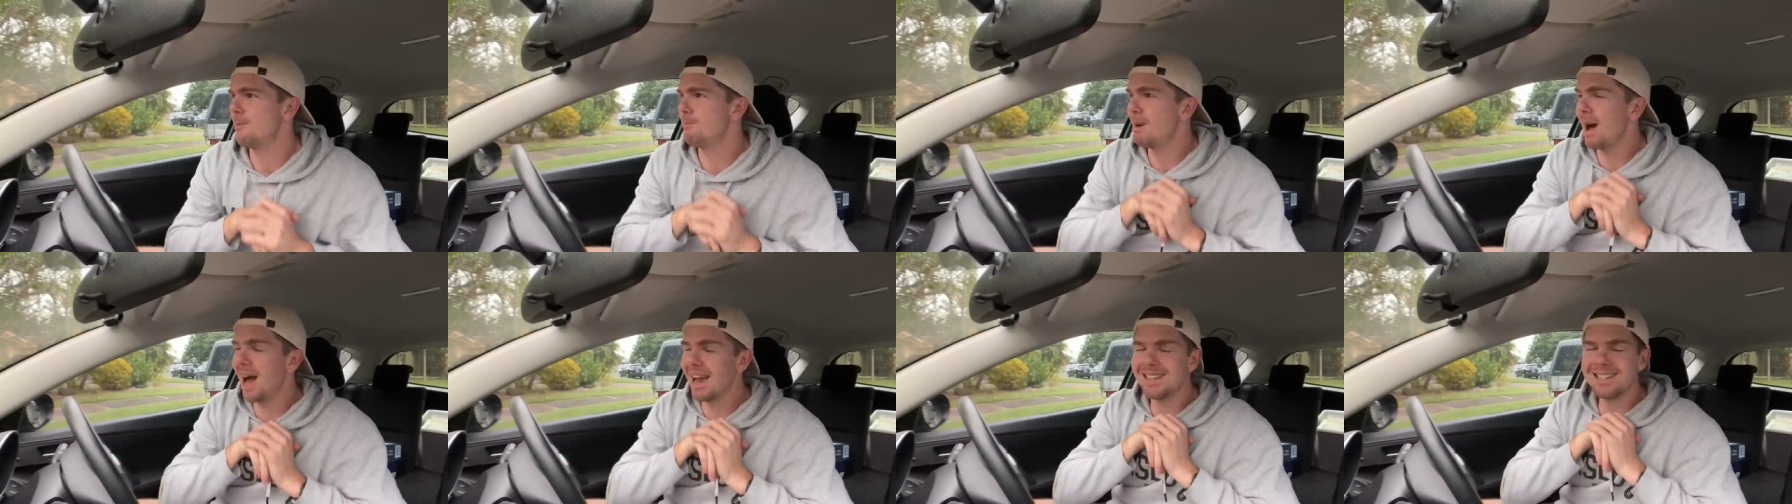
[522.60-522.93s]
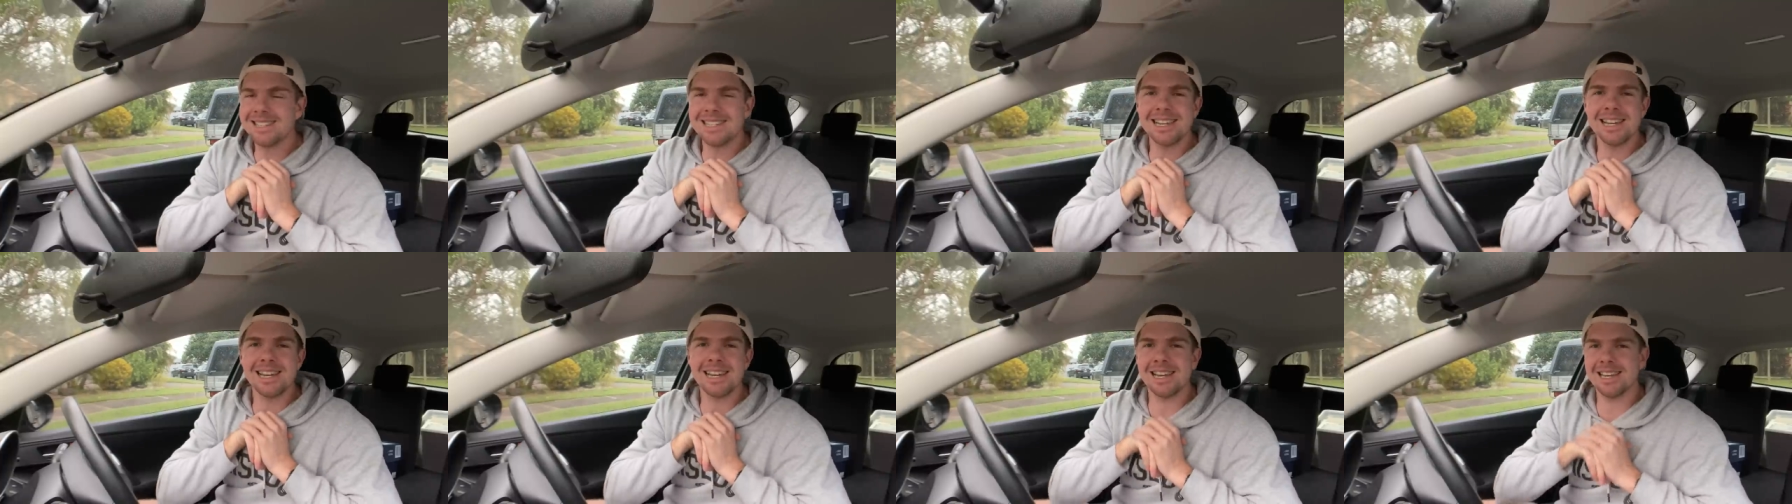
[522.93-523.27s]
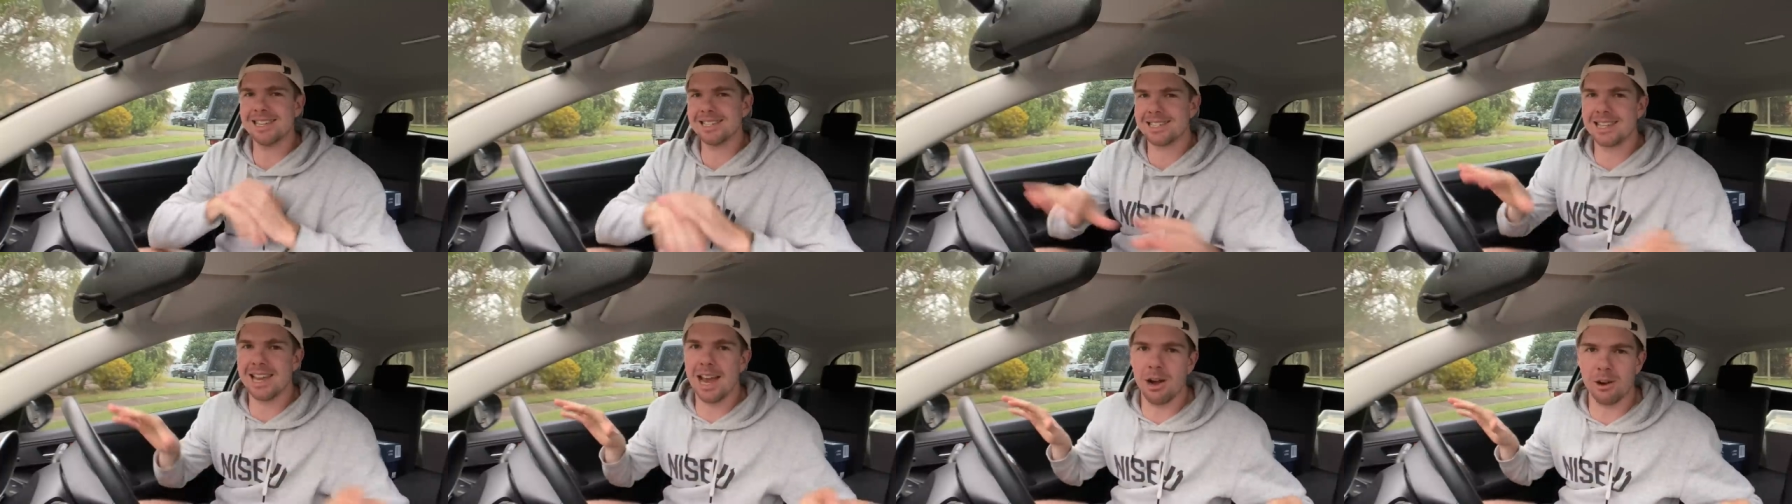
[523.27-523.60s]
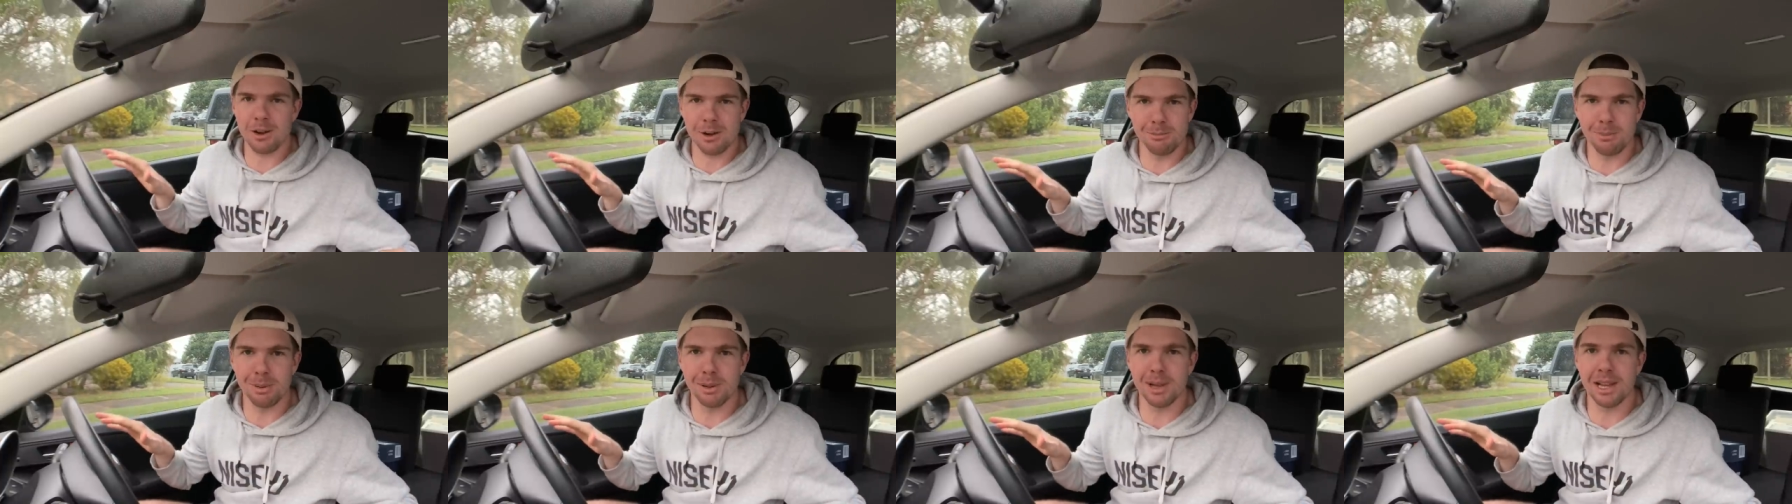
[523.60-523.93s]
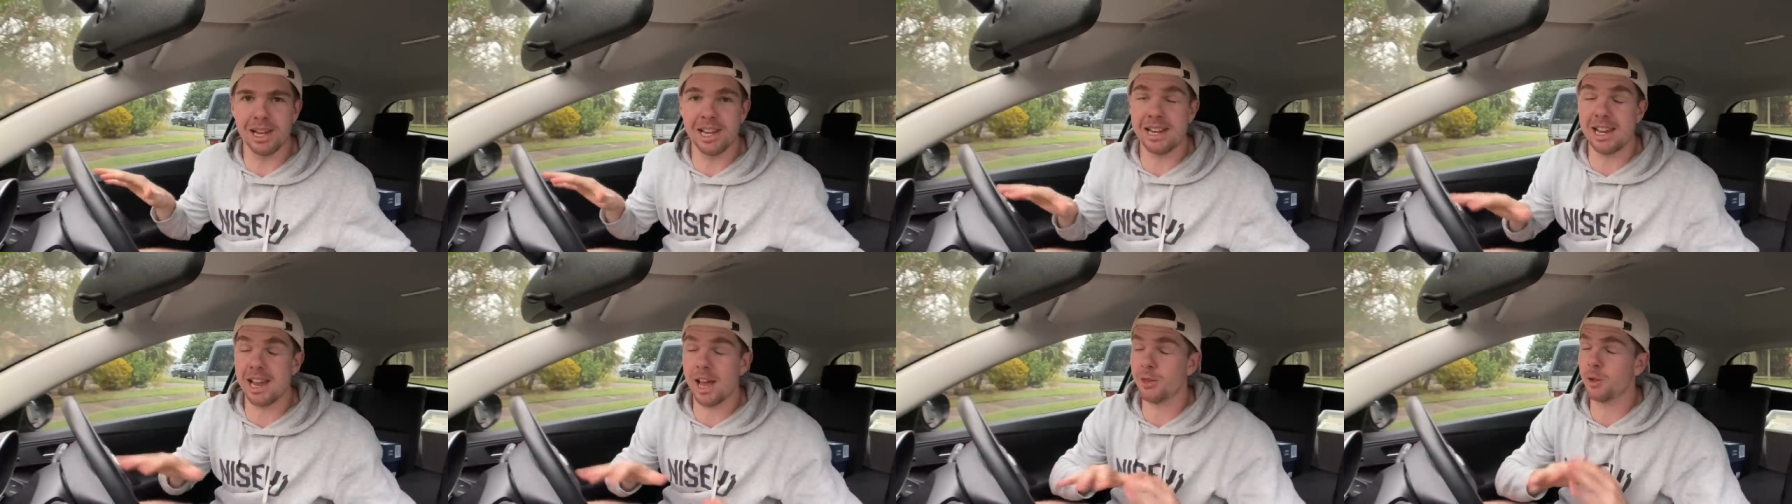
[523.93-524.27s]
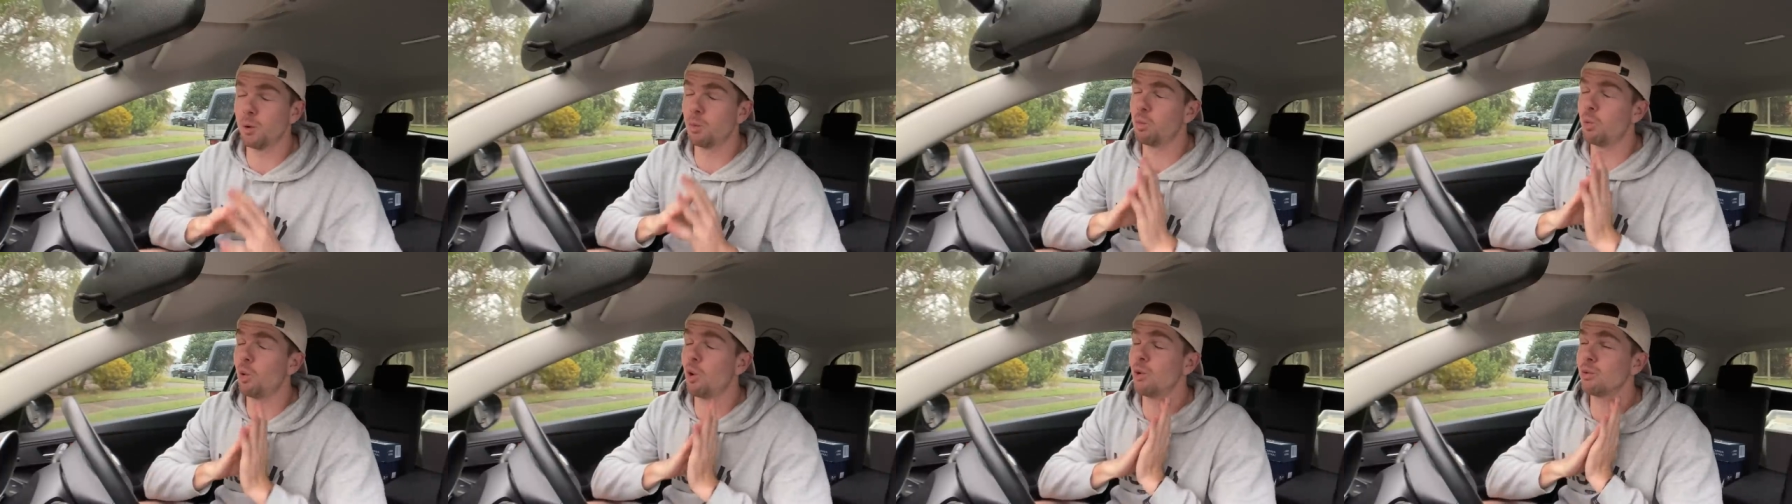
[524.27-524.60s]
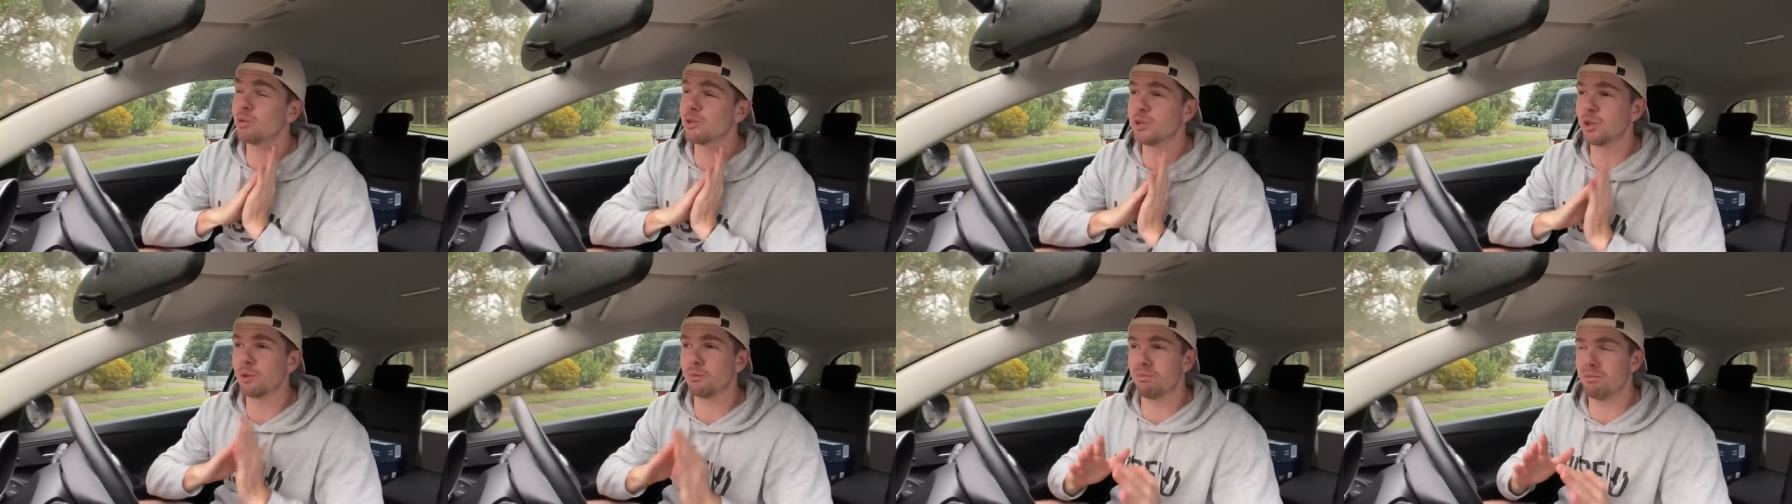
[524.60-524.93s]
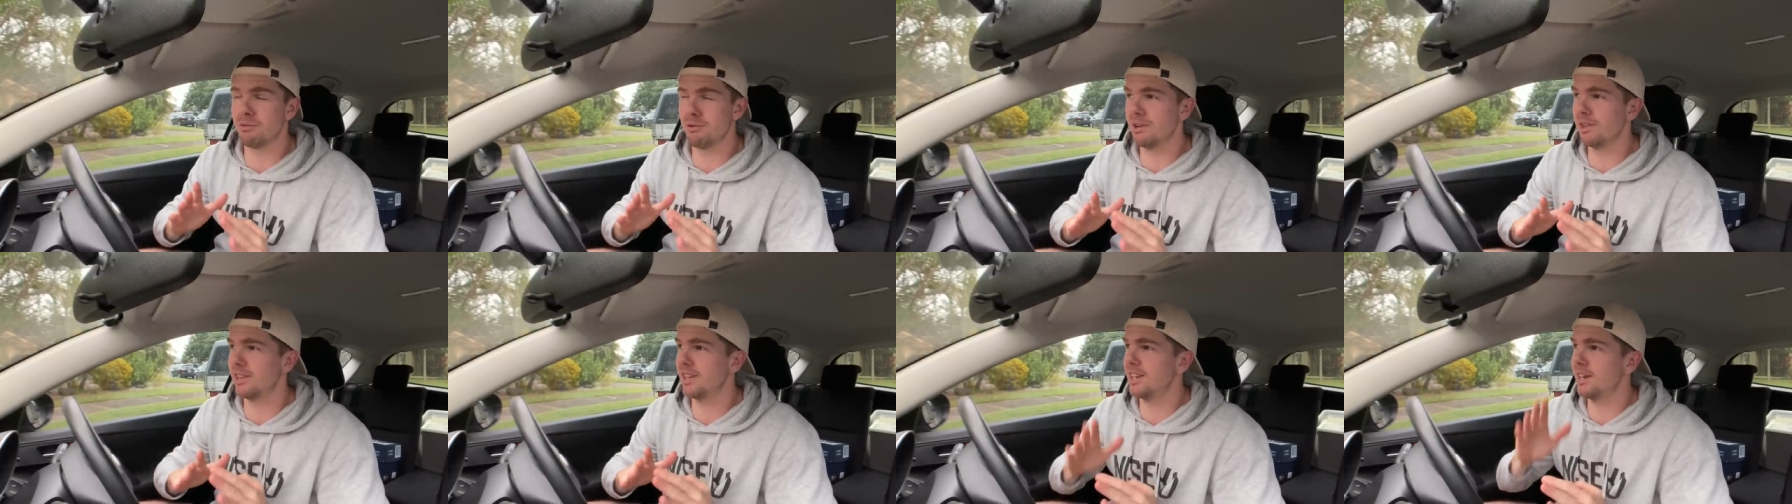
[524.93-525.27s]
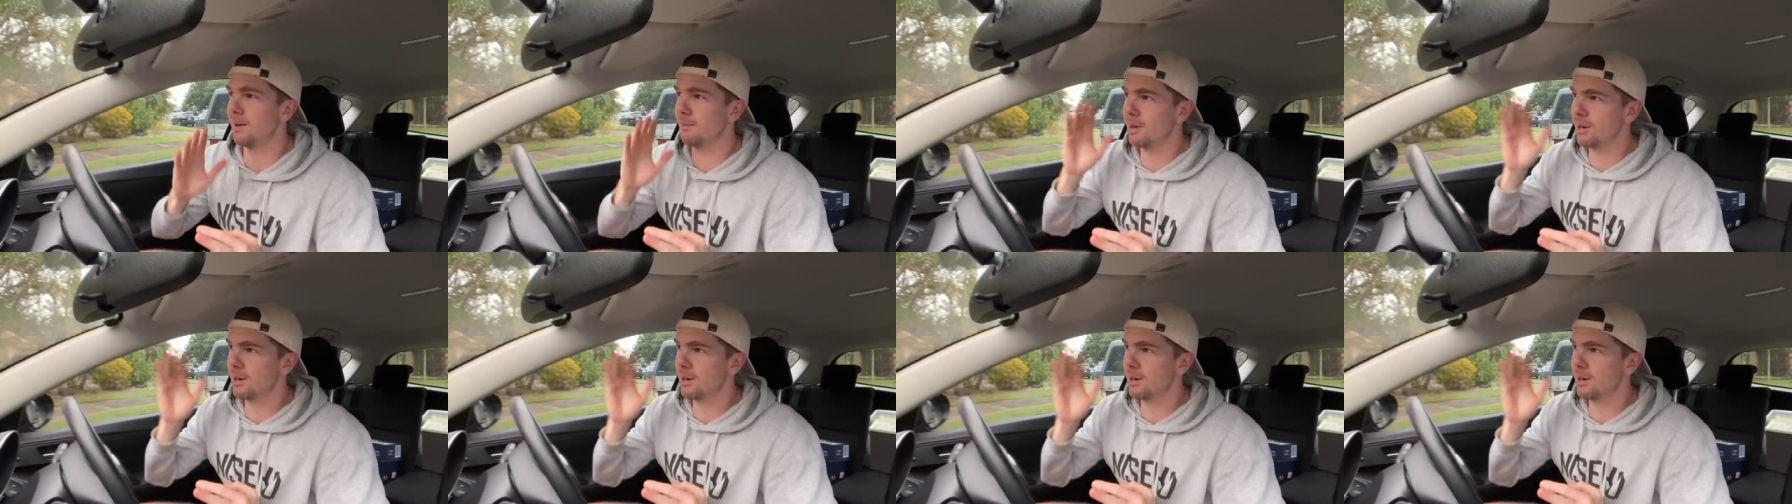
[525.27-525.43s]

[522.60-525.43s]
Painting is now complete and the walls look brilliant.